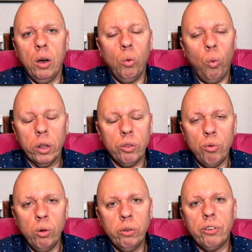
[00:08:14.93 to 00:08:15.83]
what the
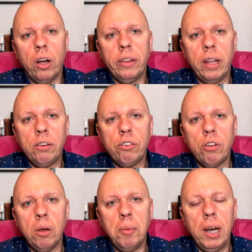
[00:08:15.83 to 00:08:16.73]
rules are that
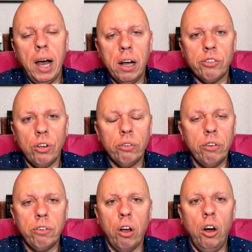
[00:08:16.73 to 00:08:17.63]
determine how
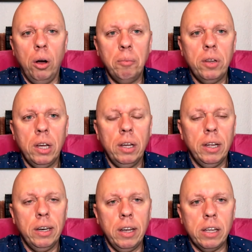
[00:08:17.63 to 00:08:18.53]
soldiers are armed.
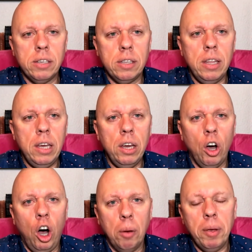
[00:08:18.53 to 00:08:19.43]
Does
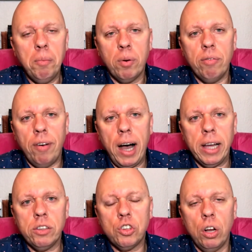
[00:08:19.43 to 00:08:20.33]
the army
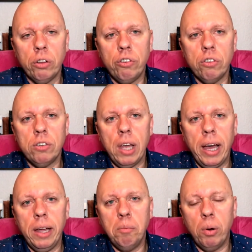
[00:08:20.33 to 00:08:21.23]
provide soldiers
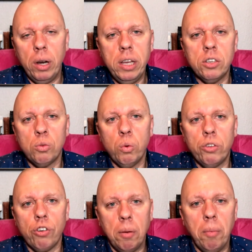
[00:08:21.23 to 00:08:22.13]
and police with
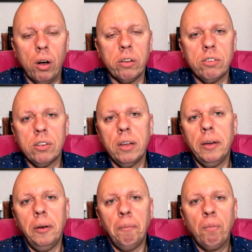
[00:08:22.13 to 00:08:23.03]
shamboks?
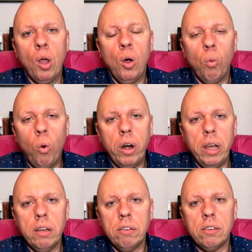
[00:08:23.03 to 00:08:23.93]
What
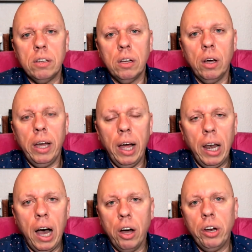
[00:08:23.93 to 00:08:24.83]
is
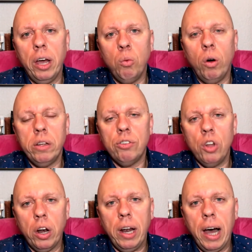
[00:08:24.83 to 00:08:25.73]
allowed and what is
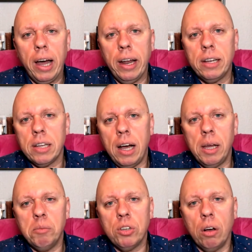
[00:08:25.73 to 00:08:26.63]
not allowed at
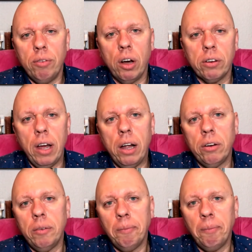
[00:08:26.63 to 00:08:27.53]
times of lockdown?